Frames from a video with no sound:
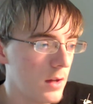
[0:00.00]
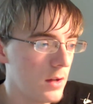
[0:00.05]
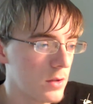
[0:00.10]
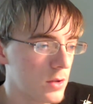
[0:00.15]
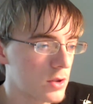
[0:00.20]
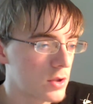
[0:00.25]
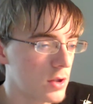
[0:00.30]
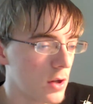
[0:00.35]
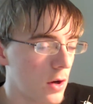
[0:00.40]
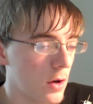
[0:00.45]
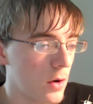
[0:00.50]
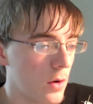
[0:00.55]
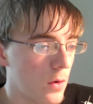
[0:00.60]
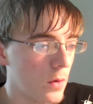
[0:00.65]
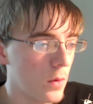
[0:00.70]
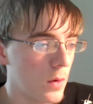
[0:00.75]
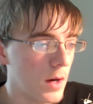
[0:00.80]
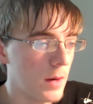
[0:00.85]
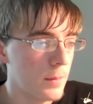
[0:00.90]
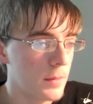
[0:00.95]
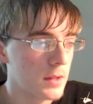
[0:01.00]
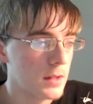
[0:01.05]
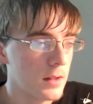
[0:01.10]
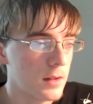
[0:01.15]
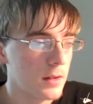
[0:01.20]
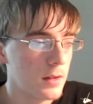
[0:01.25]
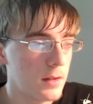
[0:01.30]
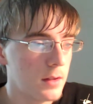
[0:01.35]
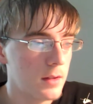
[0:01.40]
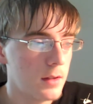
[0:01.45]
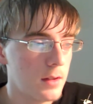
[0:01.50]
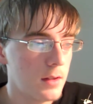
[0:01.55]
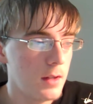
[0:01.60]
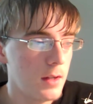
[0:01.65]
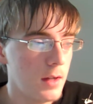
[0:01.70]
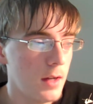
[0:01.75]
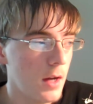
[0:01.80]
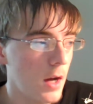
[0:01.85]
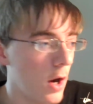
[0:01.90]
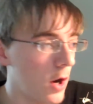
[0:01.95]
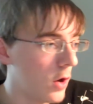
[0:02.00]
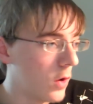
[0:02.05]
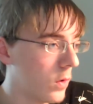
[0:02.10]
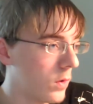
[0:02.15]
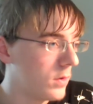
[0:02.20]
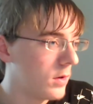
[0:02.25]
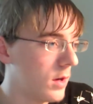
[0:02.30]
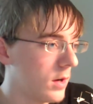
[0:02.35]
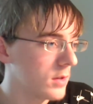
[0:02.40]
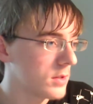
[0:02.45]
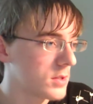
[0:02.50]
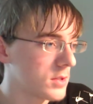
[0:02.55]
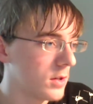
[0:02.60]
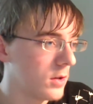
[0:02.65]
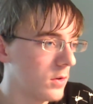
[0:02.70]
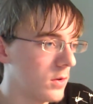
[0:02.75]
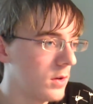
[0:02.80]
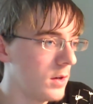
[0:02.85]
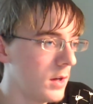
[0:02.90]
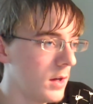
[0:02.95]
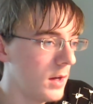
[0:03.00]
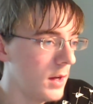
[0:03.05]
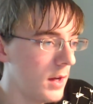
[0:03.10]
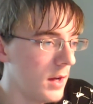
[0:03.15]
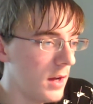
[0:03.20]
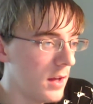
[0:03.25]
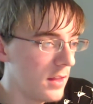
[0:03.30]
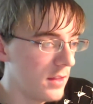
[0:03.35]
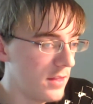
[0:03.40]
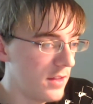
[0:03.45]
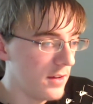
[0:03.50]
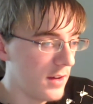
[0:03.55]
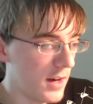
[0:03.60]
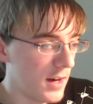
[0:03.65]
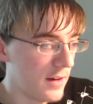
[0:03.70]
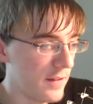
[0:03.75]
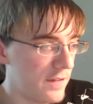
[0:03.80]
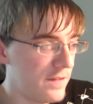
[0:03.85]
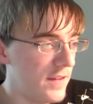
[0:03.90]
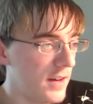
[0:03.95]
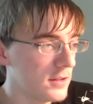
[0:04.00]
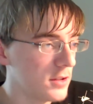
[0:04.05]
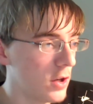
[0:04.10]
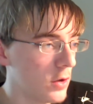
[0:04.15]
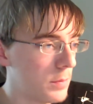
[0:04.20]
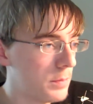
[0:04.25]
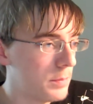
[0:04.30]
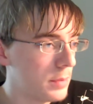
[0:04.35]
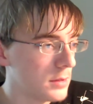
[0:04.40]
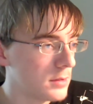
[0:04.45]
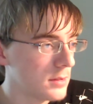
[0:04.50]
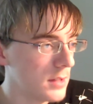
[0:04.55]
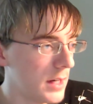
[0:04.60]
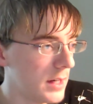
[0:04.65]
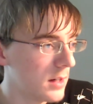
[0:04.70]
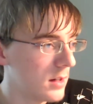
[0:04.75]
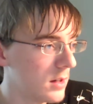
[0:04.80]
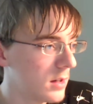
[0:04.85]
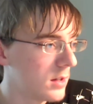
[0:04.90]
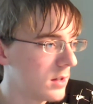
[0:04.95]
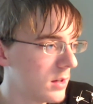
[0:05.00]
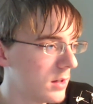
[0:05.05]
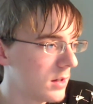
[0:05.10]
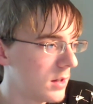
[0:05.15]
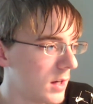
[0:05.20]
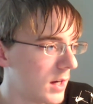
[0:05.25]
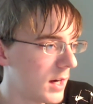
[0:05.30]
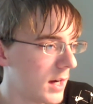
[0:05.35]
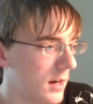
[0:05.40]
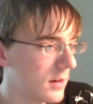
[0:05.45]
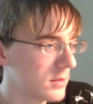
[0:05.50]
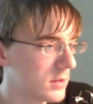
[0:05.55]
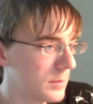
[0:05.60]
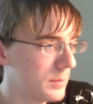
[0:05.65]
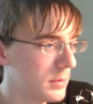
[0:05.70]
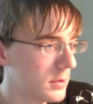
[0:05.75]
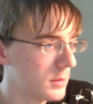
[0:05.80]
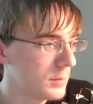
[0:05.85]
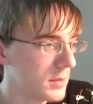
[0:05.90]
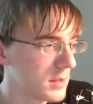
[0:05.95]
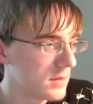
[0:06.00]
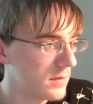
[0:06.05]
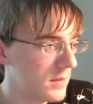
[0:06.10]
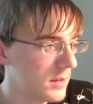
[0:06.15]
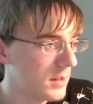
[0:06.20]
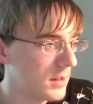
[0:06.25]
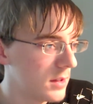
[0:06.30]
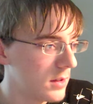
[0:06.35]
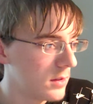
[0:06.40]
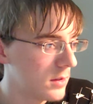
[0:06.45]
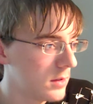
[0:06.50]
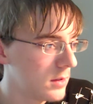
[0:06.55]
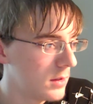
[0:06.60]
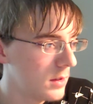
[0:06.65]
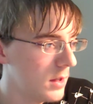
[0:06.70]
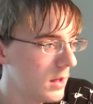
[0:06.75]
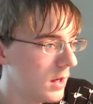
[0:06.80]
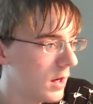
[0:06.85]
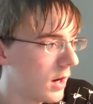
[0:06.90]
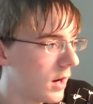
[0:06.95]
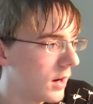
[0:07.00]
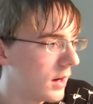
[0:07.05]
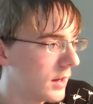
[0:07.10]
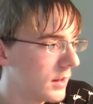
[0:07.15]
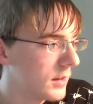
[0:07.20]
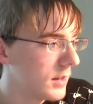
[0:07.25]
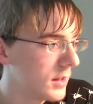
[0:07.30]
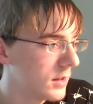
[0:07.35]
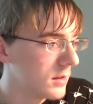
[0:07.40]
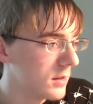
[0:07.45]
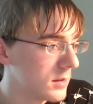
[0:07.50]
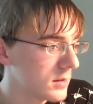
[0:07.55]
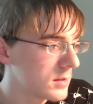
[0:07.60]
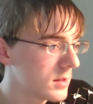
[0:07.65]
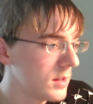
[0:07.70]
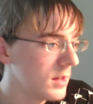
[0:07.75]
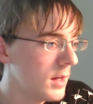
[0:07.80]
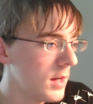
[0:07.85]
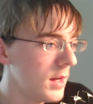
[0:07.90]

So I'm gonna. Oh, also, the fellow player. I'll have to pull up his video. All right, here it is.